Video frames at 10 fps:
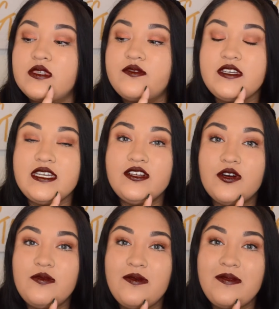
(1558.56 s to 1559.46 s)
and
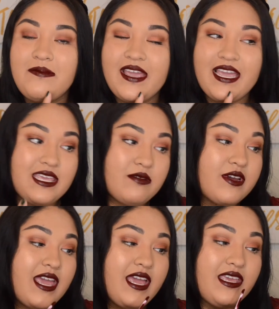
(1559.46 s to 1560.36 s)
definitely some more
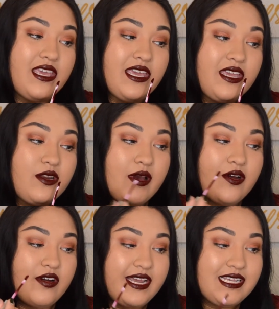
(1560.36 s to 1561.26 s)
volume because, you
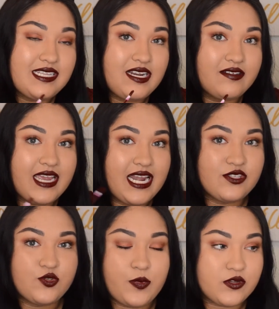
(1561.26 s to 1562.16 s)
know, I don't know,
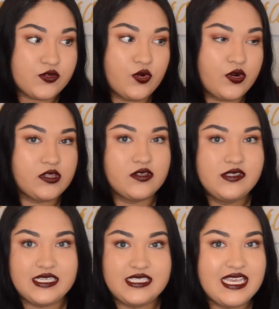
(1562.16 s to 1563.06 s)
I really
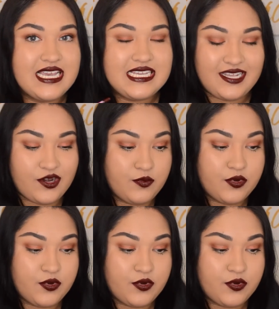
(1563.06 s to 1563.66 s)
love that look.